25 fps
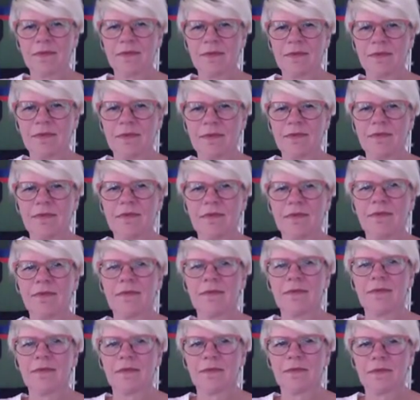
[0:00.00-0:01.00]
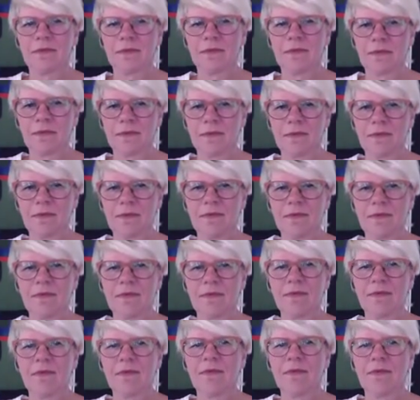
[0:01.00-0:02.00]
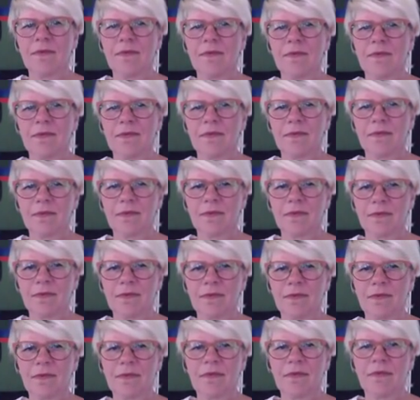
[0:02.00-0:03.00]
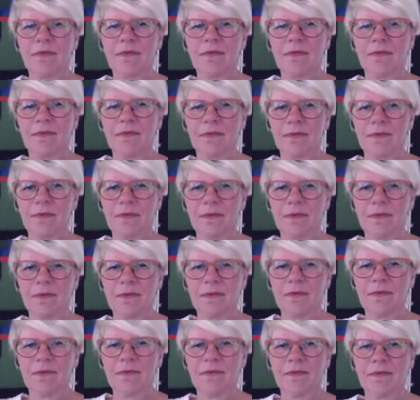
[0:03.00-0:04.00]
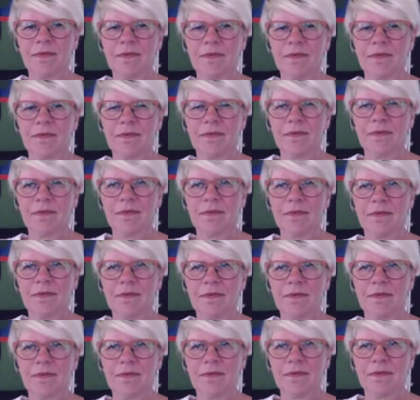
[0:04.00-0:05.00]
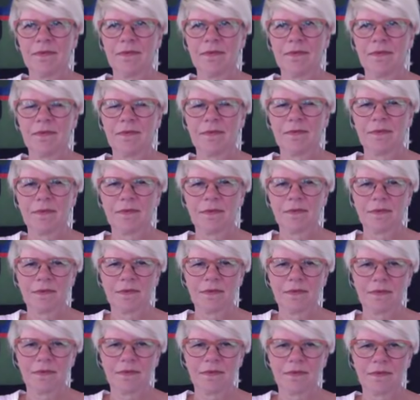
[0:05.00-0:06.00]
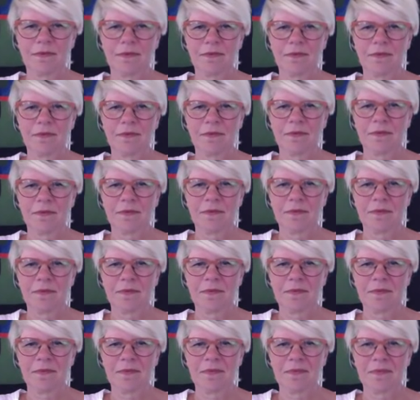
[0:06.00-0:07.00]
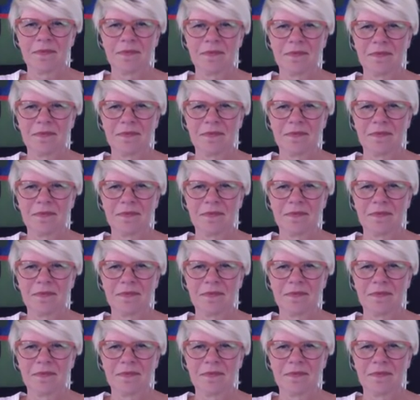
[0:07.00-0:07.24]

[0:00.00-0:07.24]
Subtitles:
that they fit. I'm going to try and get as much area covered as you can.